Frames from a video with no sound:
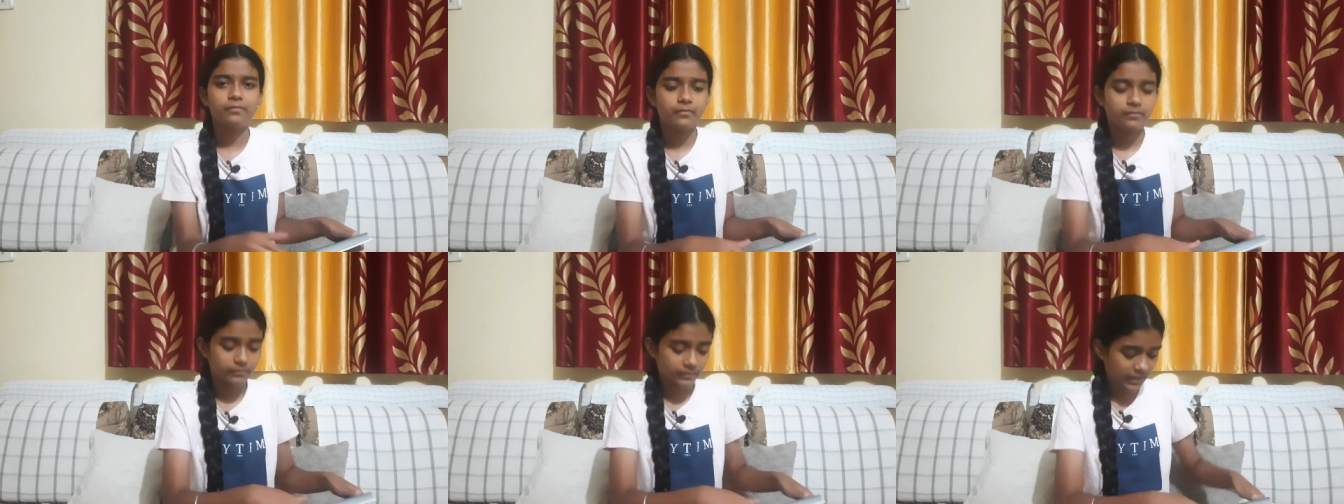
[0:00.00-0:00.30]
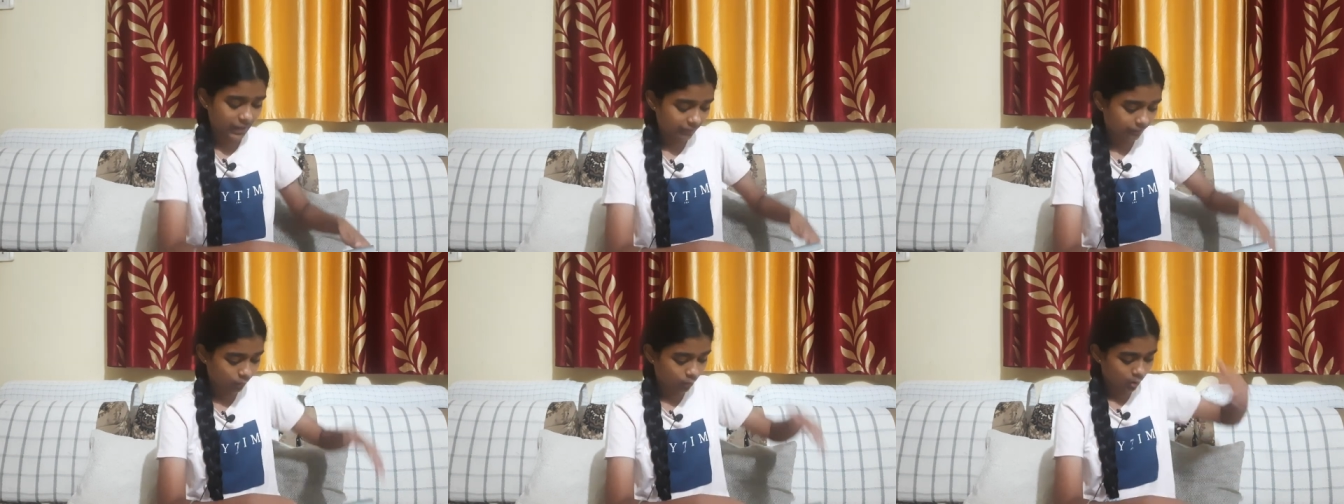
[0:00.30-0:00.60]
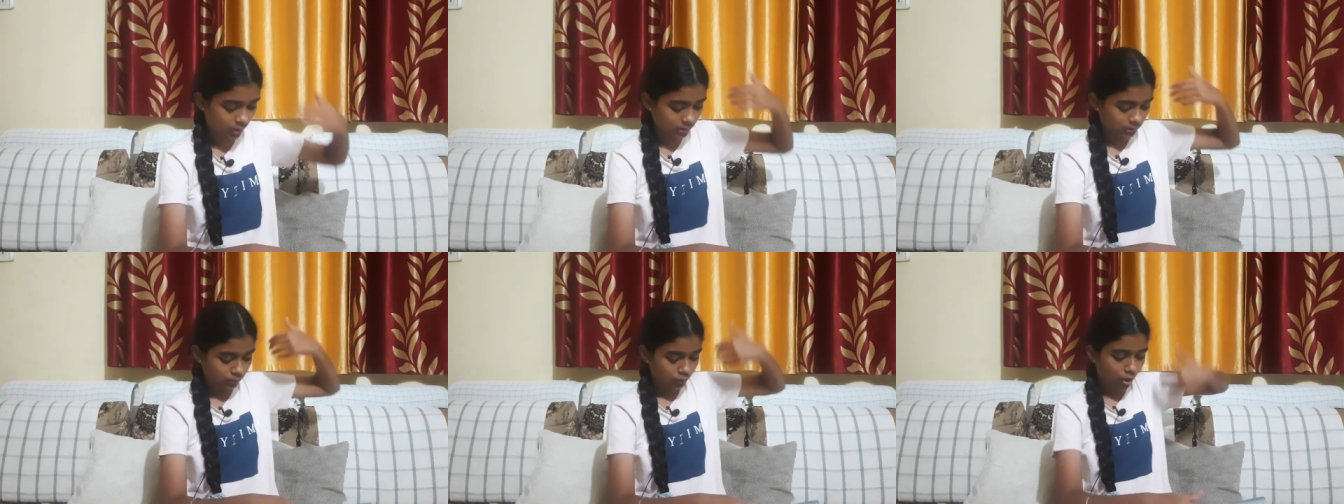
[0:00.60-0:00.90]
they
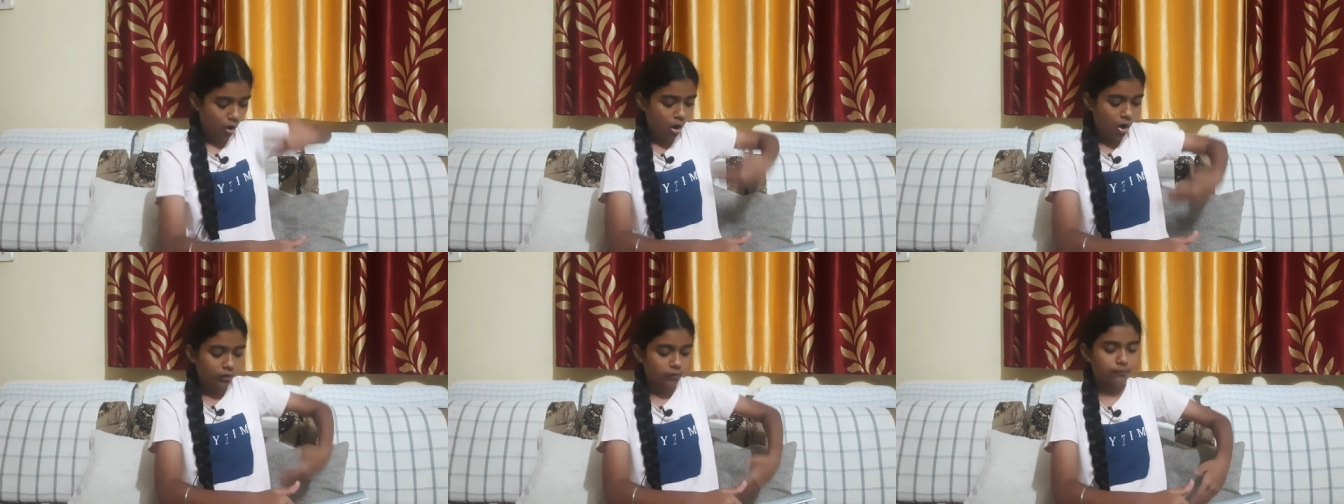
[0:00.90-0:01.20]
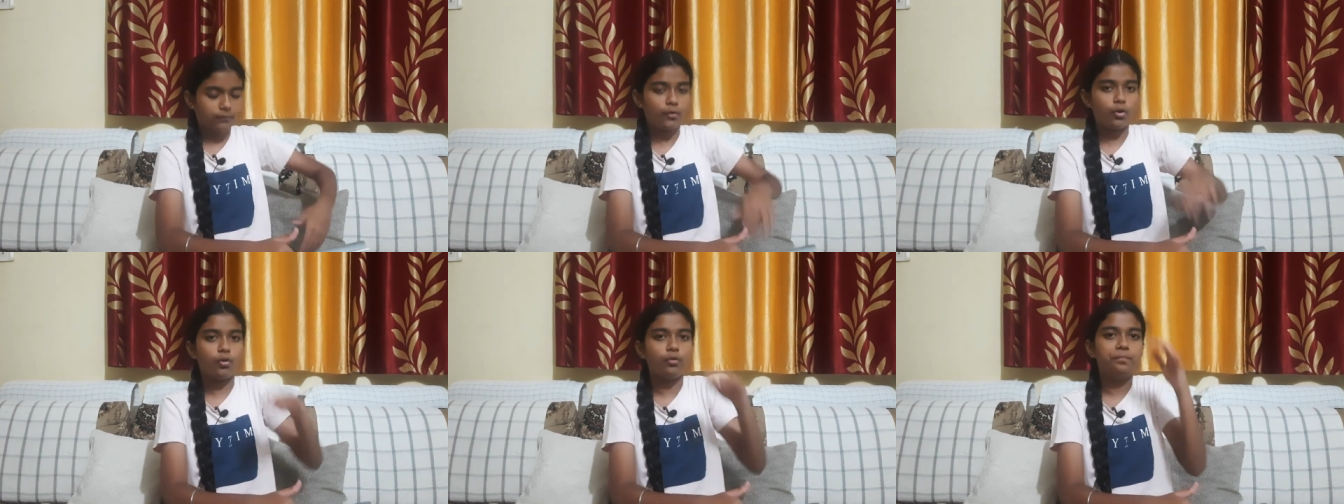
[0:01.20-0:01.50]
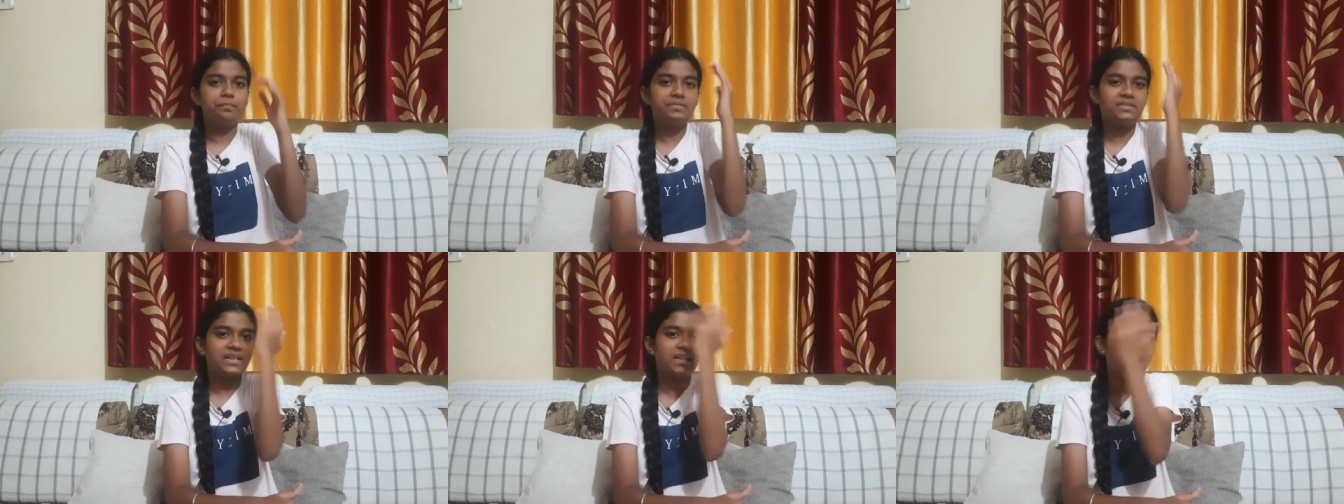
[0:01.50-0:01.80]
wore long
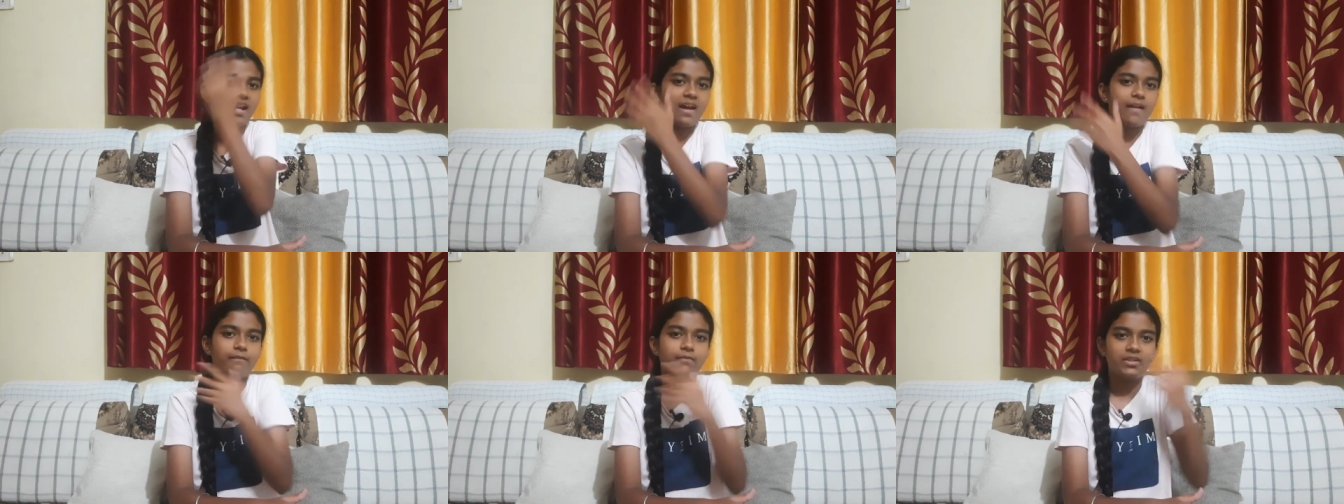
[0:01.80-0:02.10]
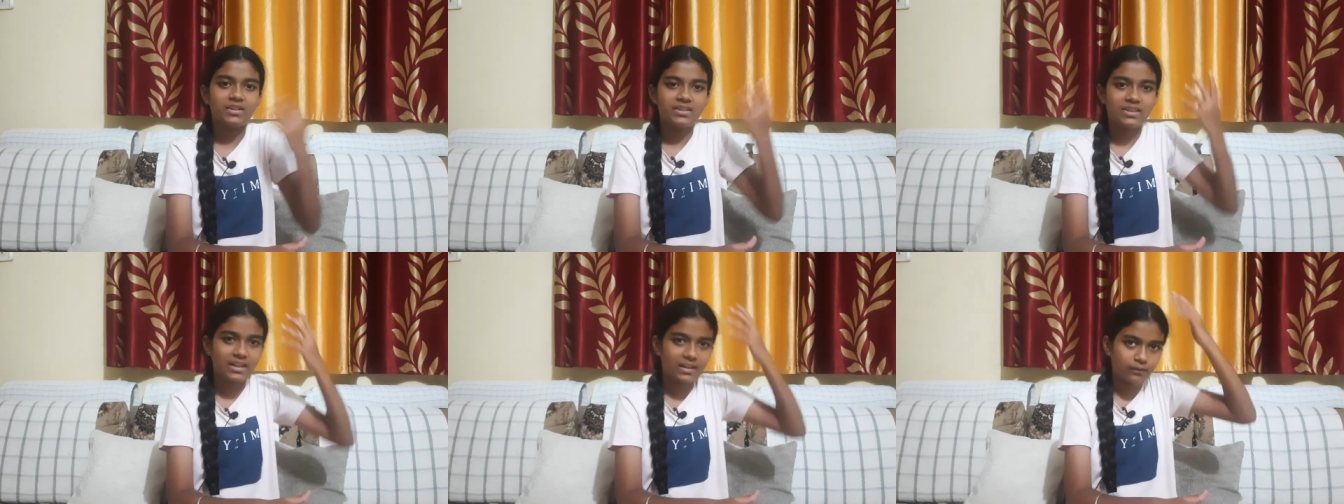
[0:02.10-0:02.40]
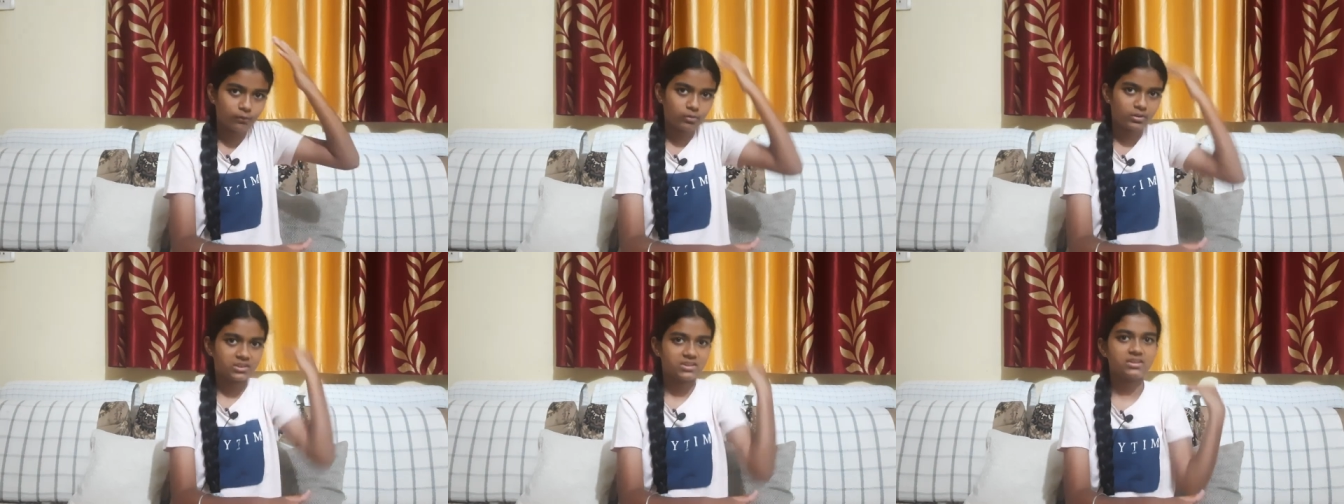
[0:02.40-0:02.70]
robes and
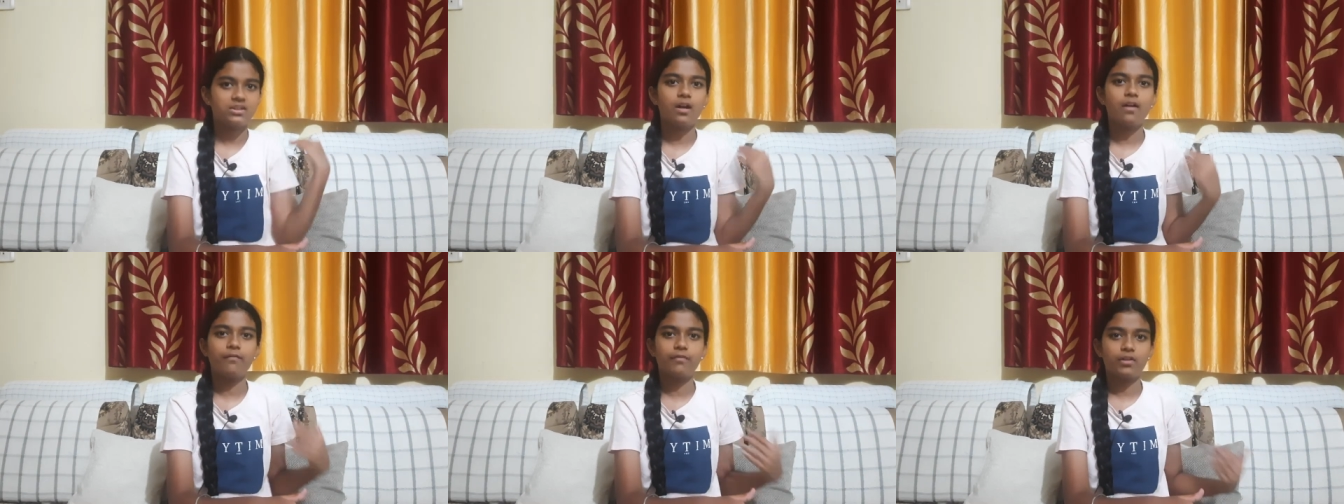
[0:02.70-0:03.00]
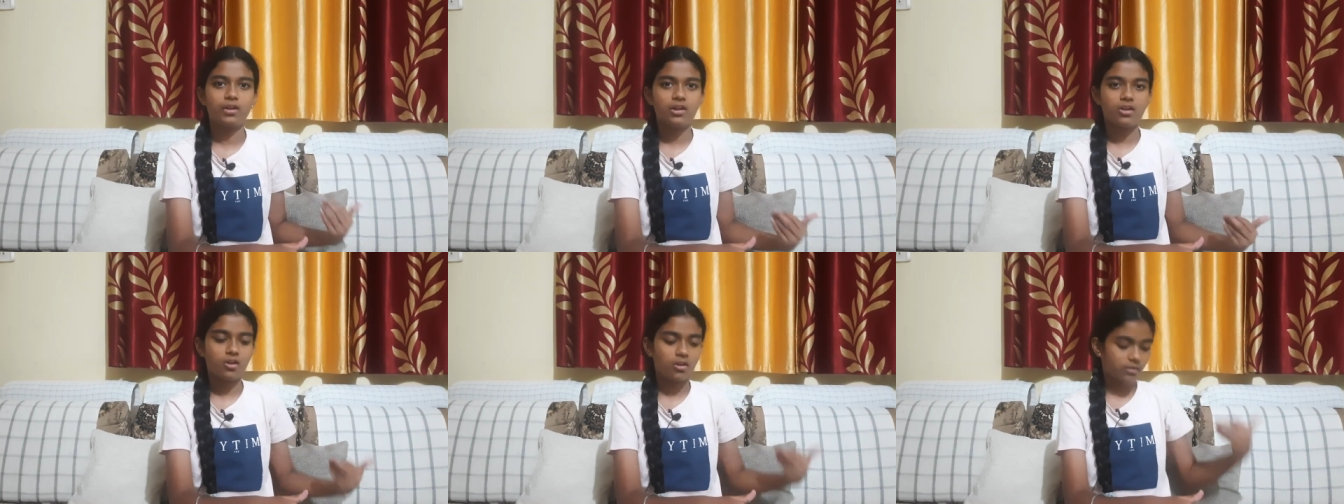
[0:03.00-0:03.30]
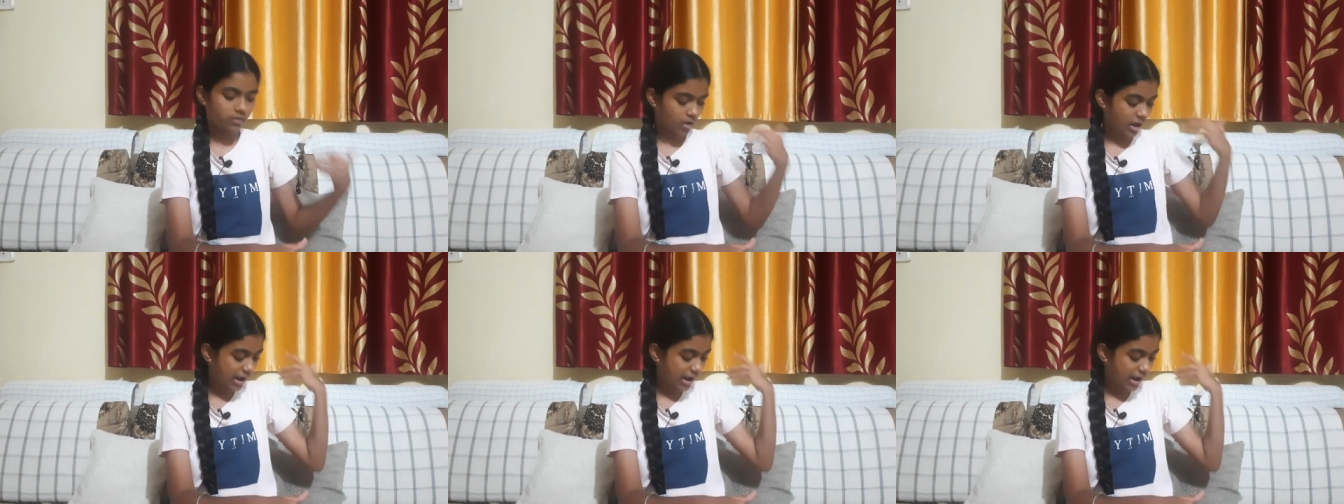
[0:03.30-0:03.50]
everything was covered,